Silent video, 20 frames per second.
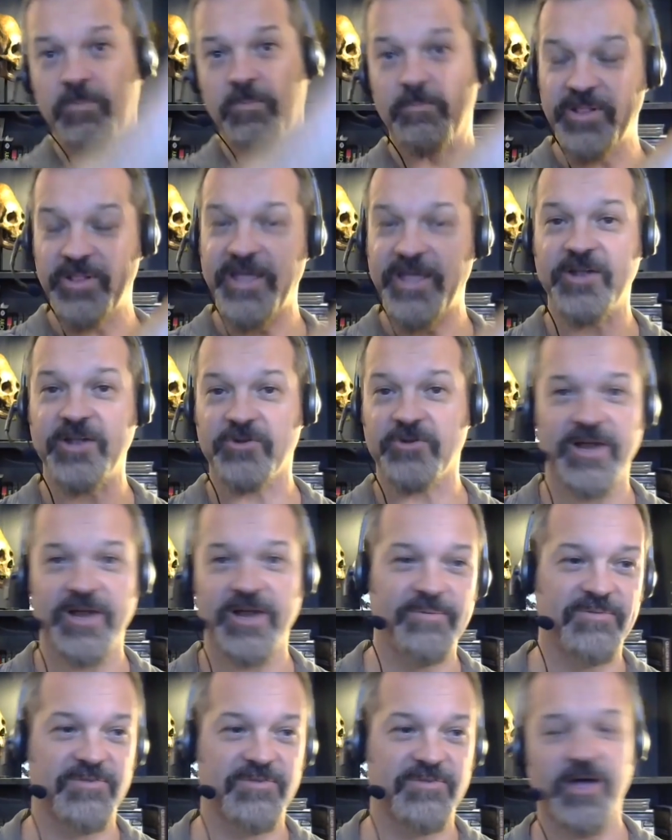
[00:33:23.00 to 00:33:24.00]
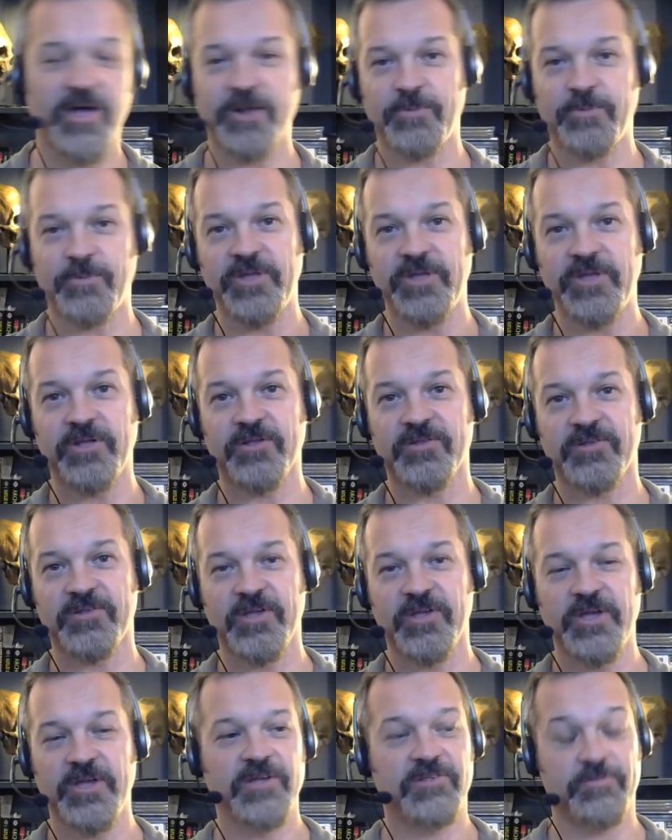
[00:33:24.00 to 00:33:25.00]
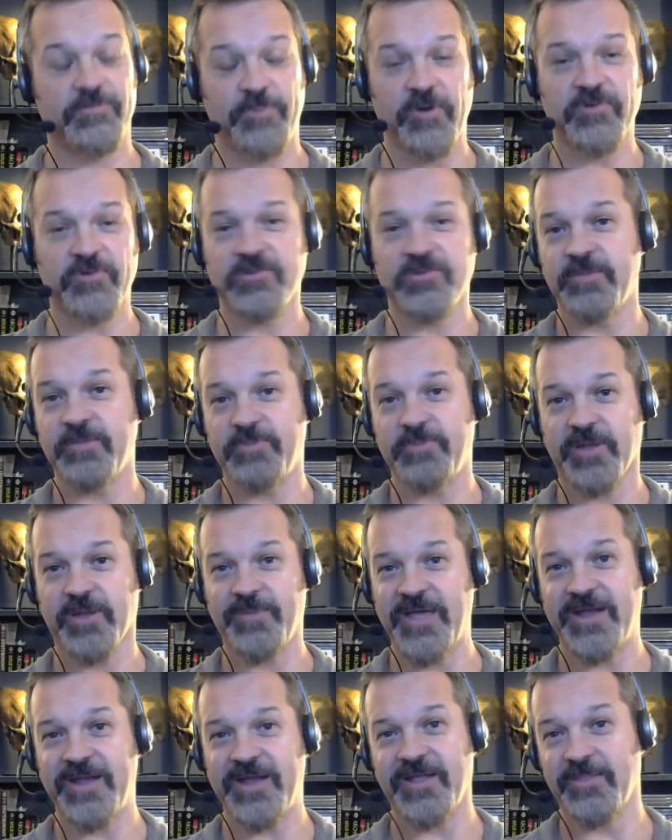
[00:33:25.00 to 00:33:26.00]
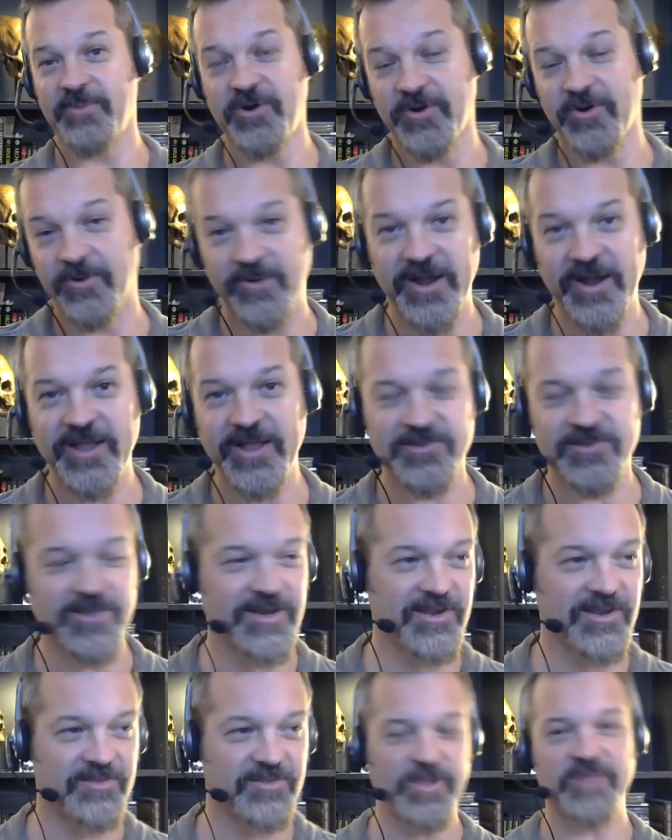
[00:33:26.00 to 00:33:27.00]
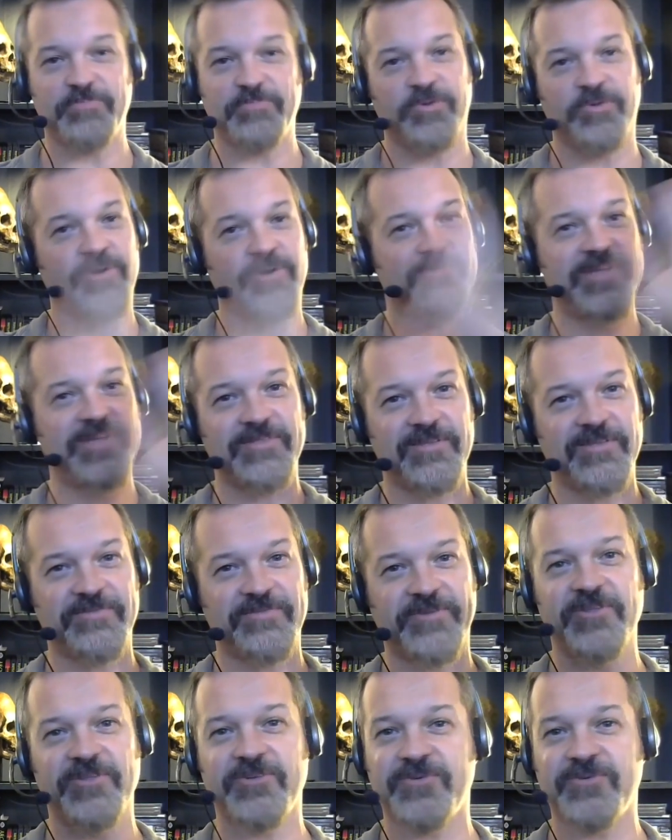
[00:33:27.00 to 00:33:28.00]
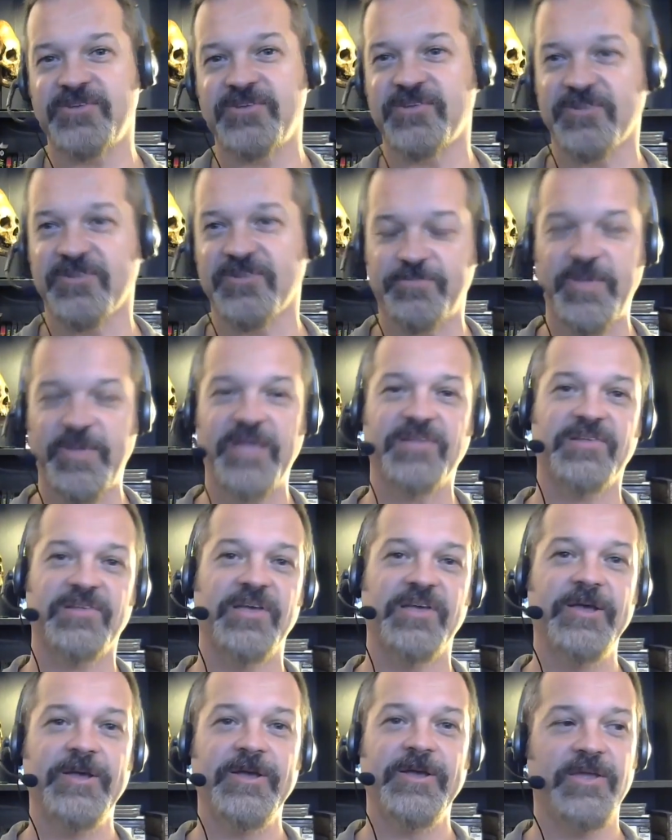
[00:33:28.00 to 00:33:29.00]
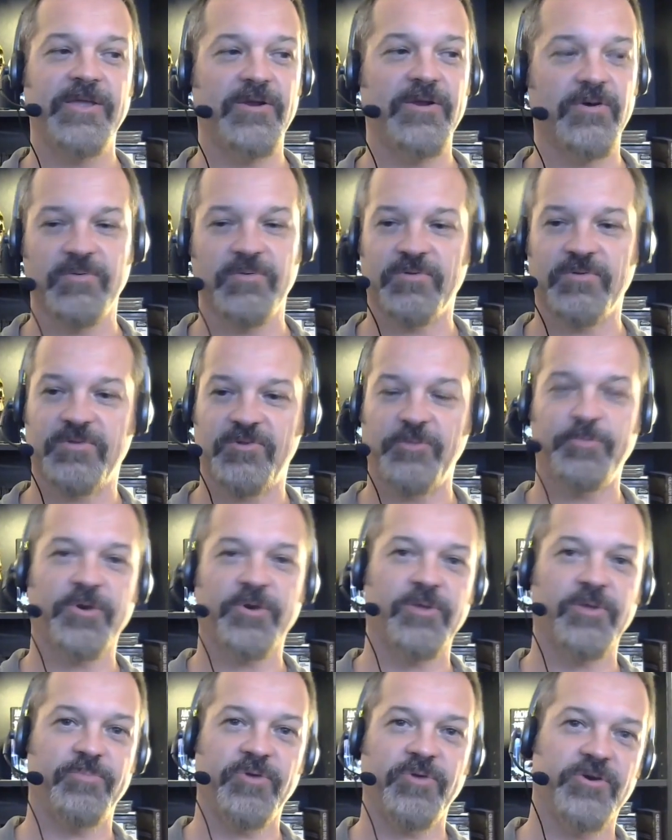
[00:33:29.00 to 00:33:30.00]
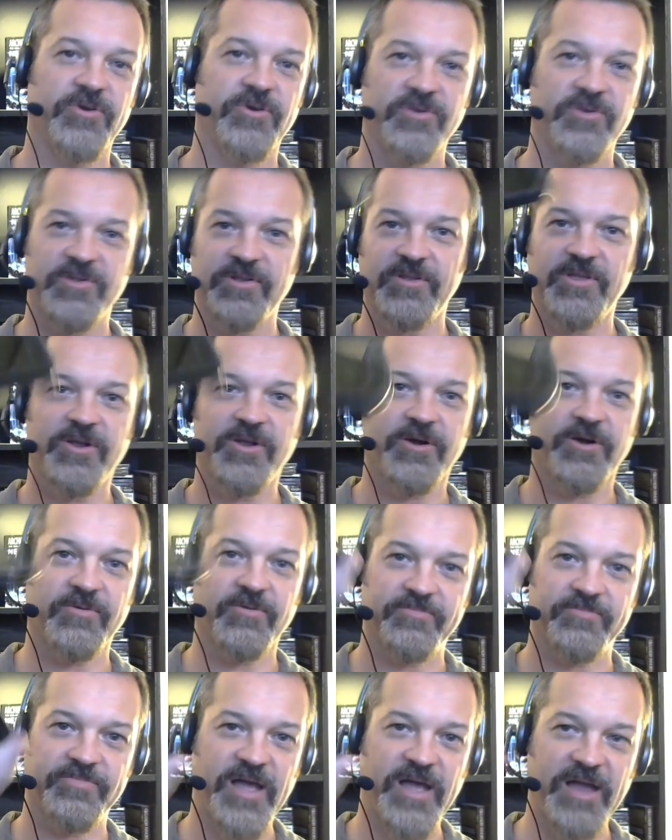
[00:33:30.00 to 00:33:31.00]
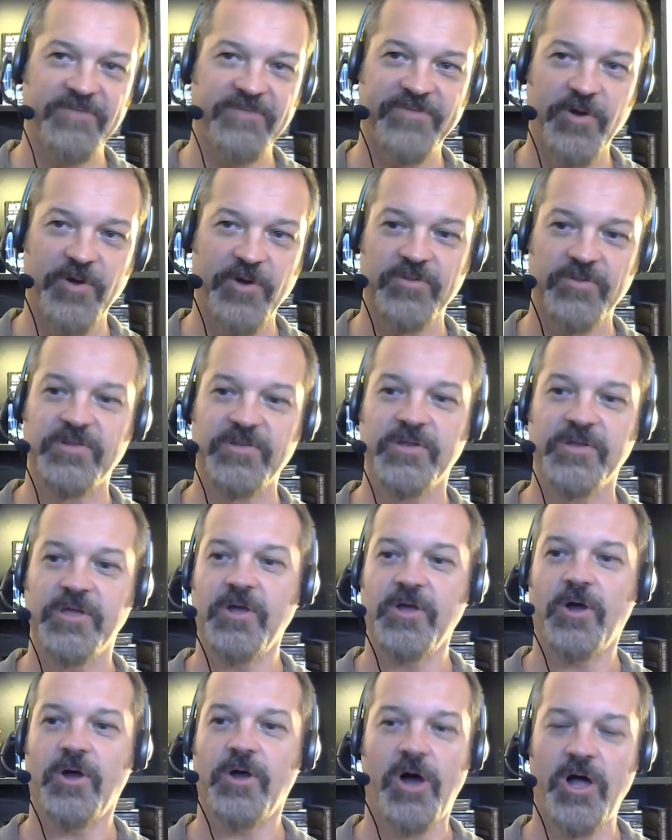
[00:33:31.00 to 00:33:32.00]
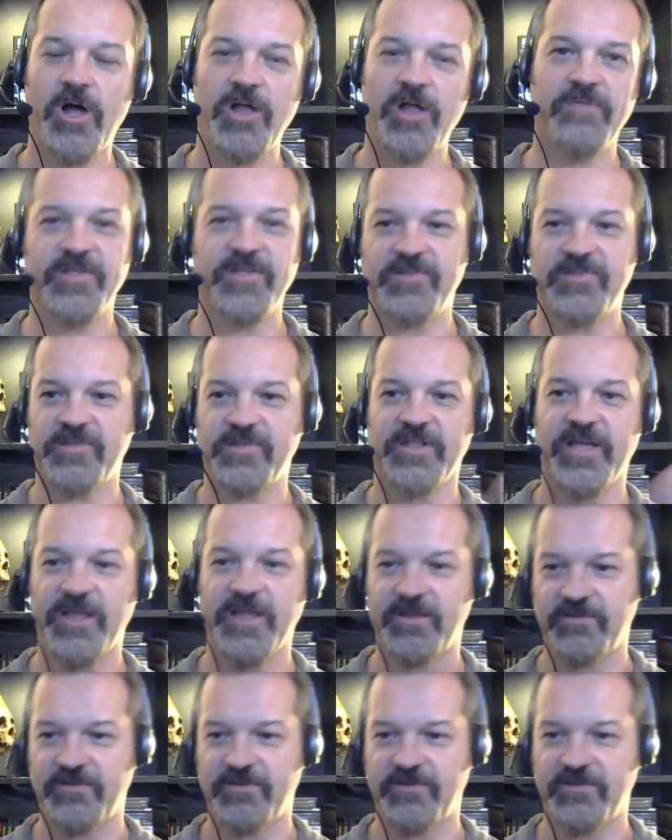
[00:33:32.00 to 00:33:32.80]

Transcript: plane, trains, automobiles, supposedly putting a man on the moon, right? Sending space probes out to the farthest reaches of space, supercomputers and, iPhones and all of this in